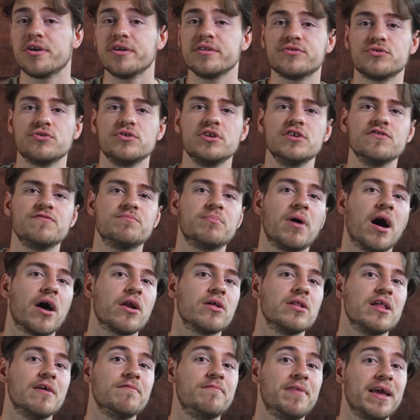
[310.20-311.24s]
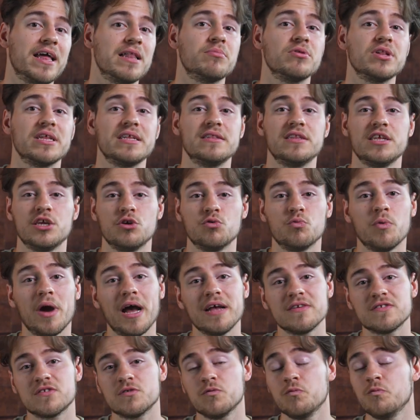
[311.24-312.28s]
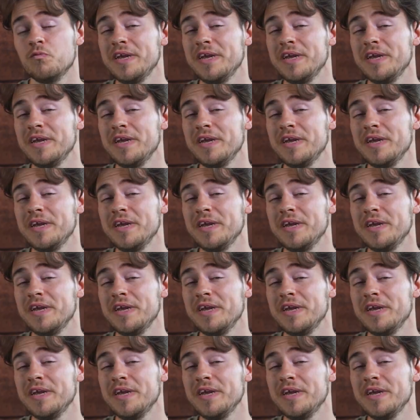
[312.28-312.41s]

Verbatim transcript: an alternative model available in the U S,